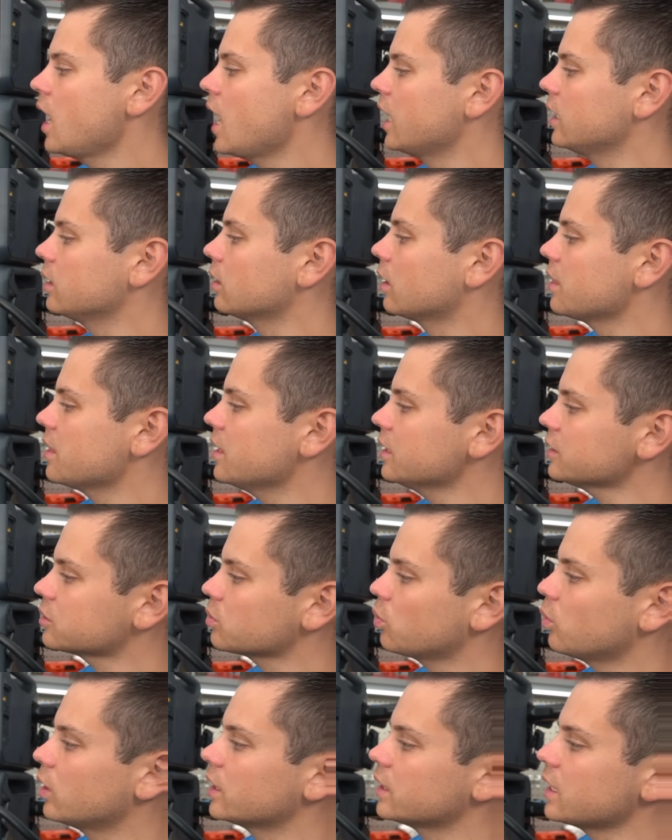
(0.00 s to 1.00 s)
And on this
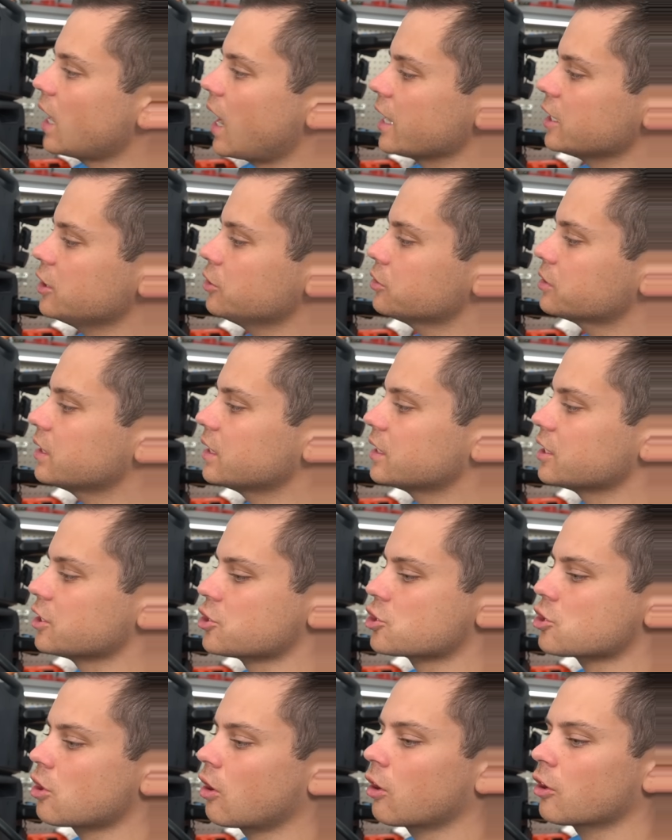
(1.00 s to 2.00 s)
one, I used it to
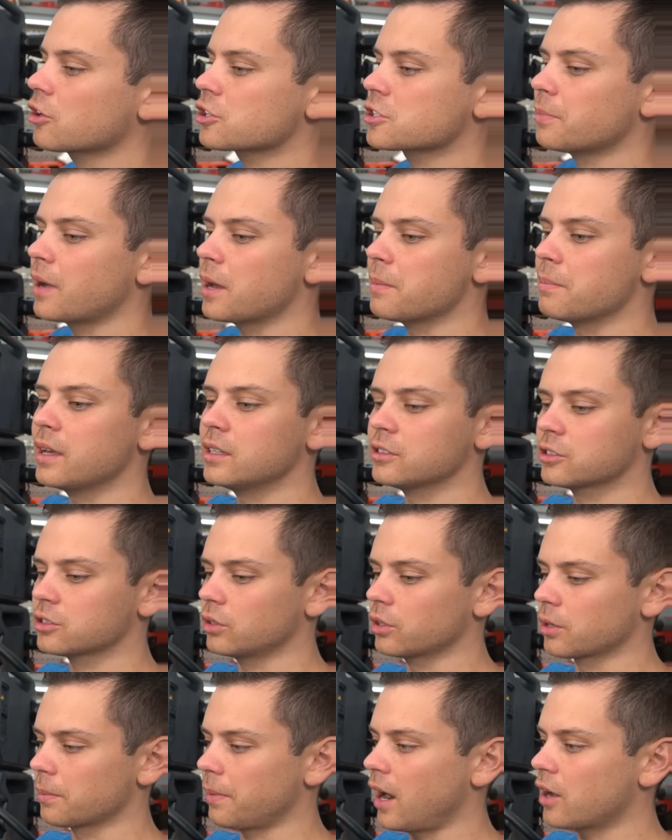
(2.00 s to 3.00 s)
charge my main
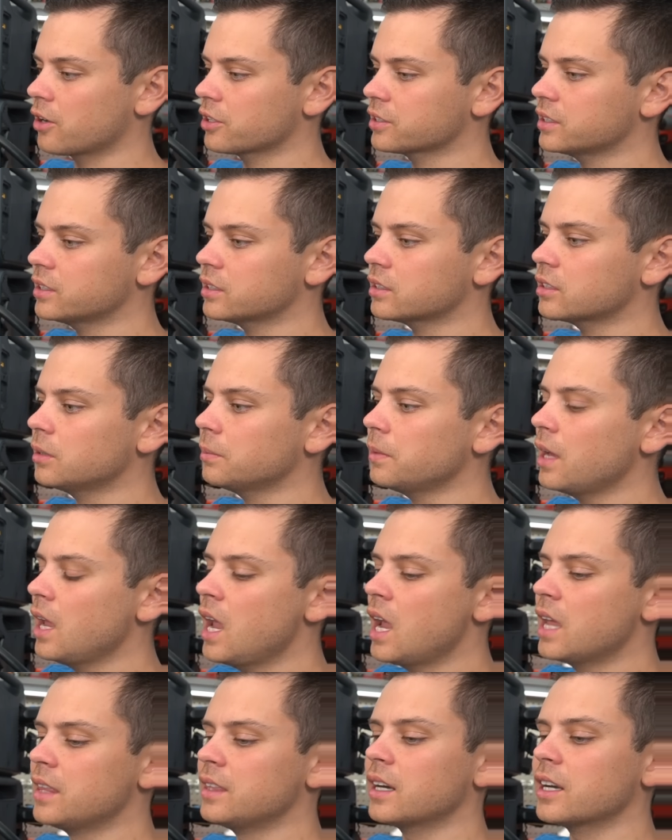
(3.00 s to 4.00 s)
solar power system,
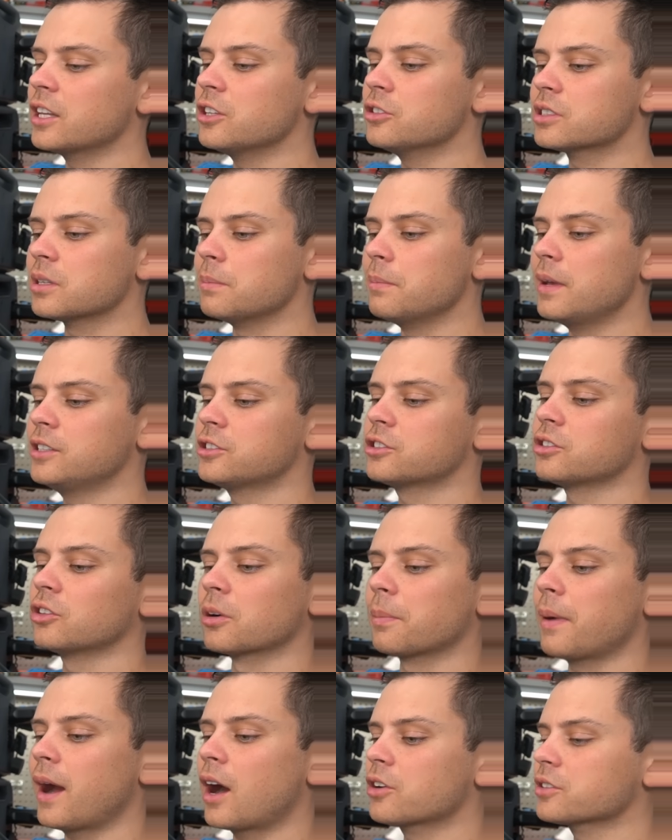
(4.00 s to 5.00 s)
and then I used the main
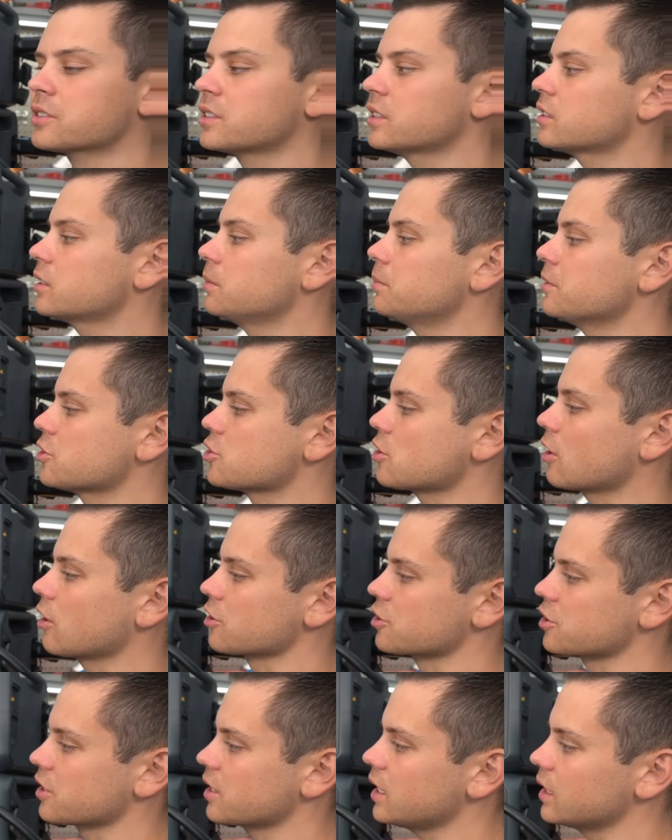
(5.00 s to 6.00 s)
solar power system to
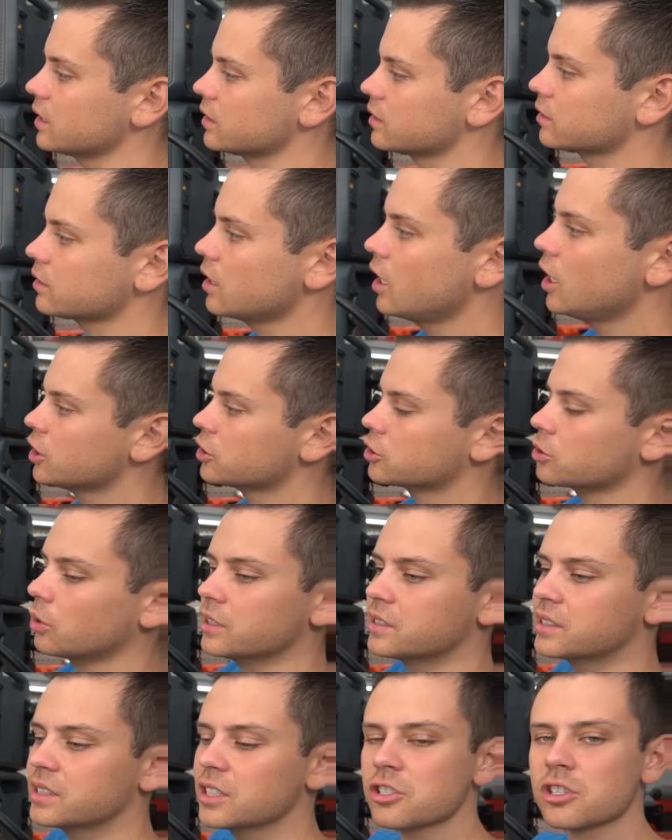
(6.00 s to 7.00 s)
charge this. So
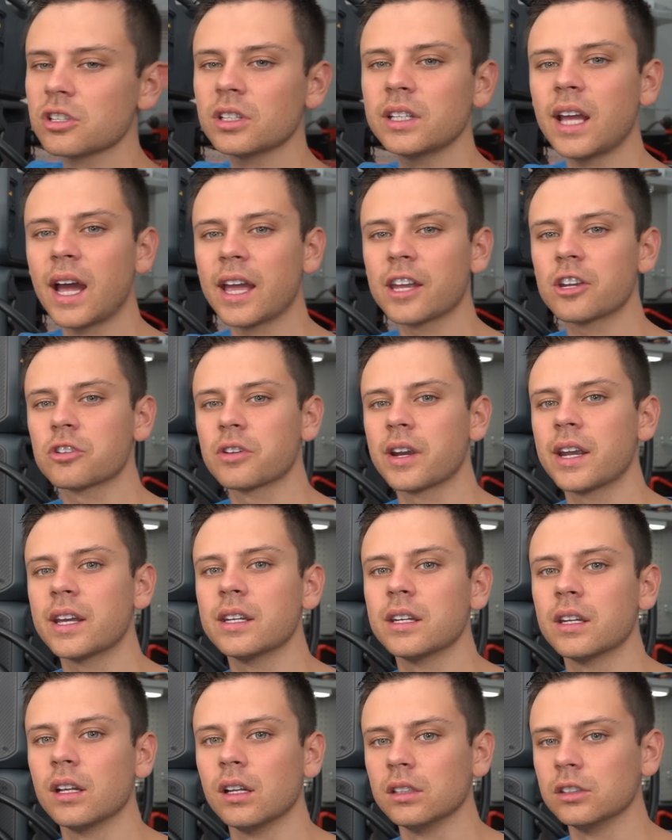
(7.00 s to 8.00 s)
essentially I
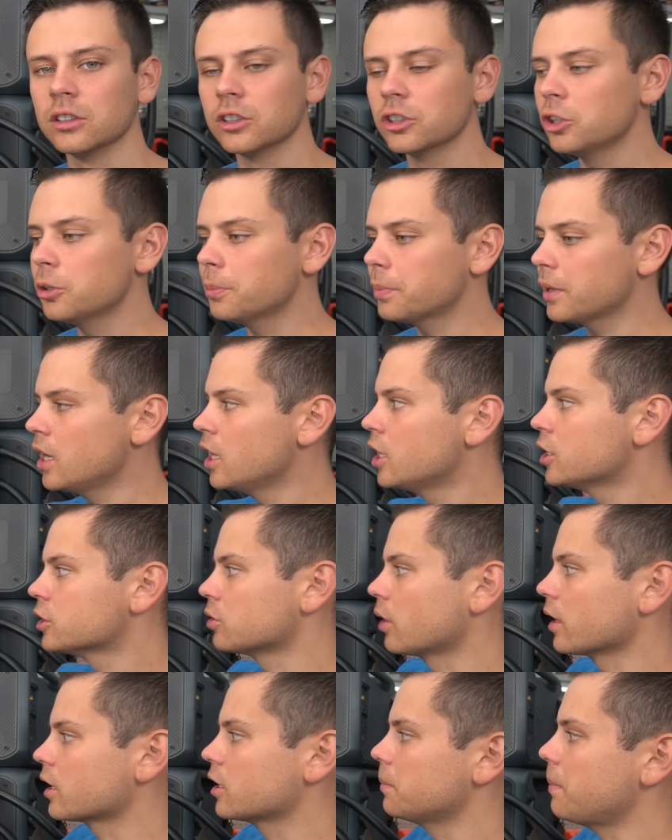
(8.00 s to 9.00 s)
created a loop
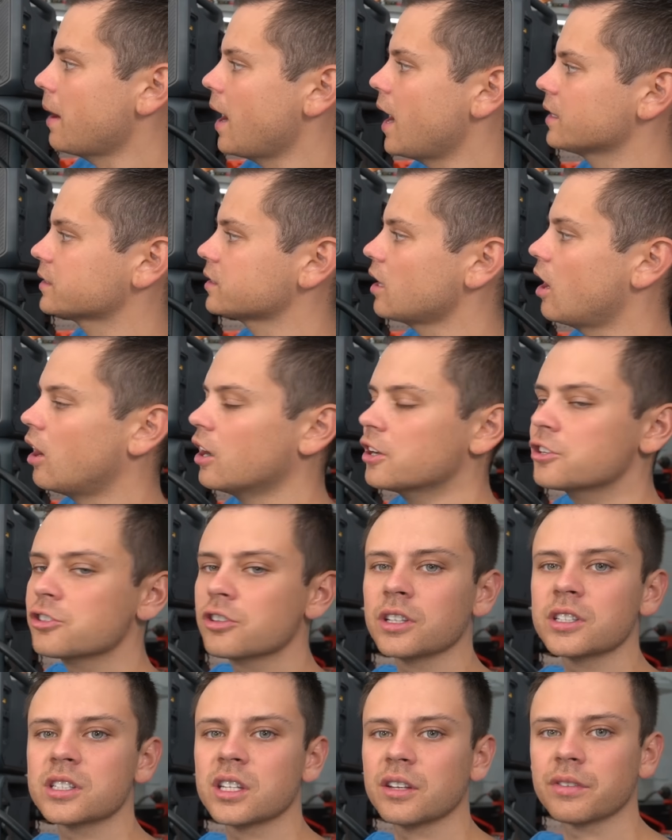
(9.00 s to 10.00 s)
so I could pass
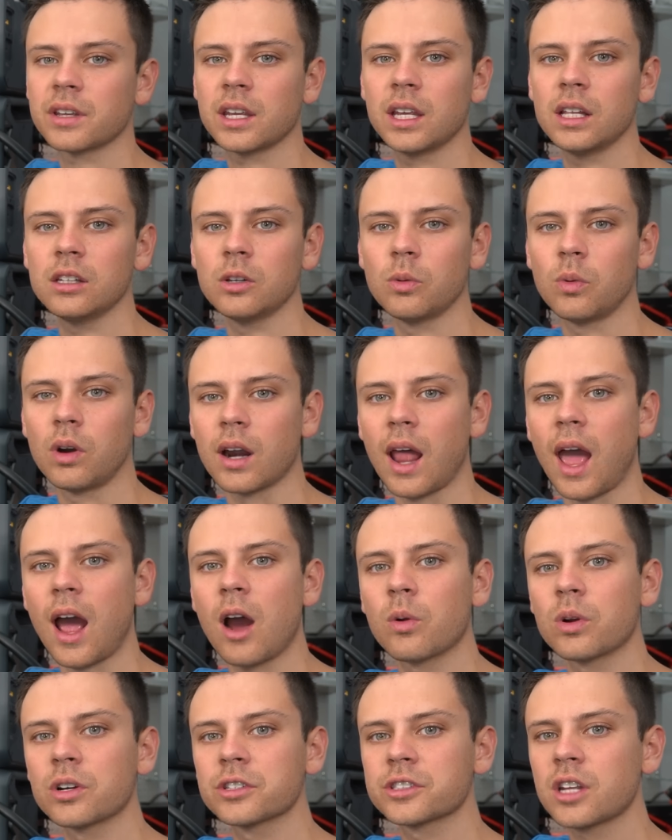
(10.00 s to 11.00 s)
hundreds of kilowatt
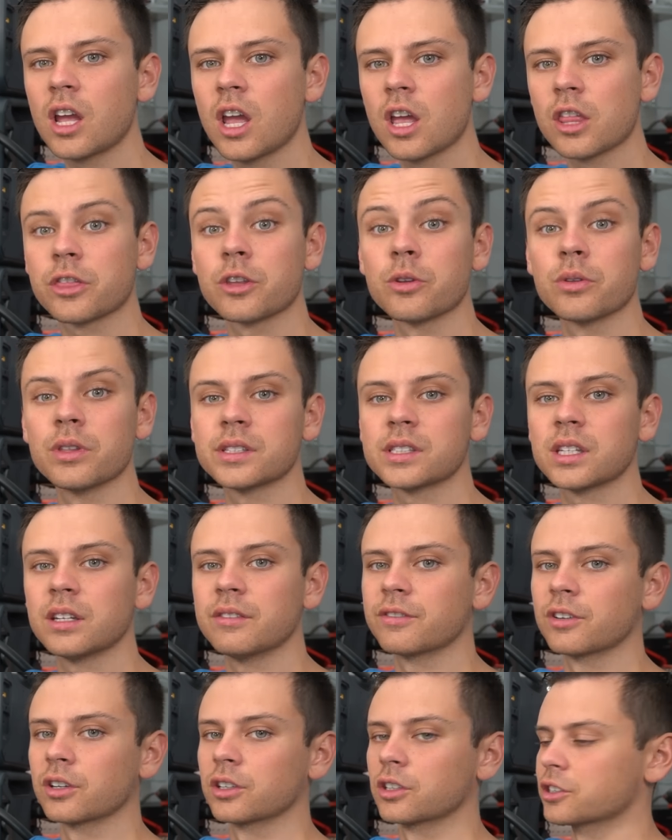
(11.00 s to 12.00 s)
hours through this
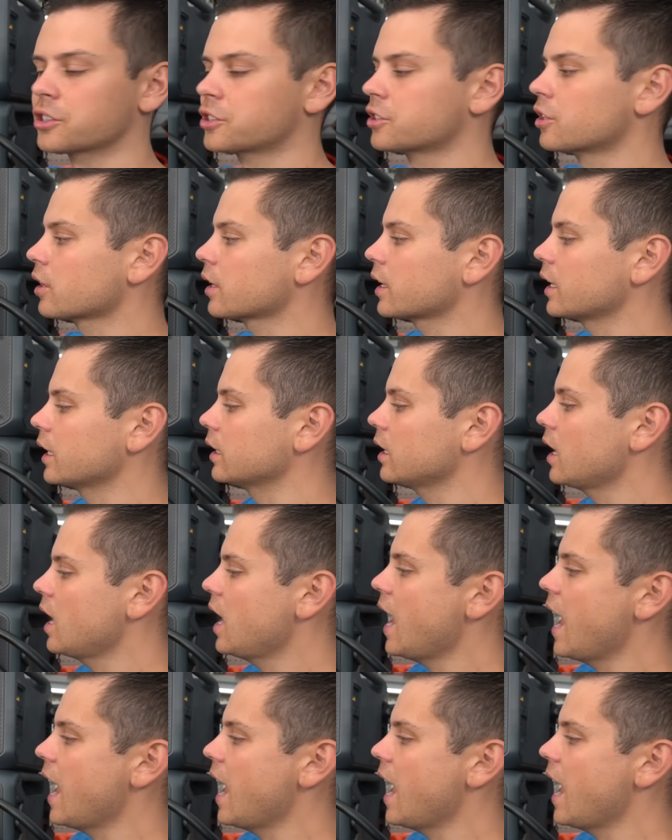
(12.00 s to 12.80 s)
inverter circuit.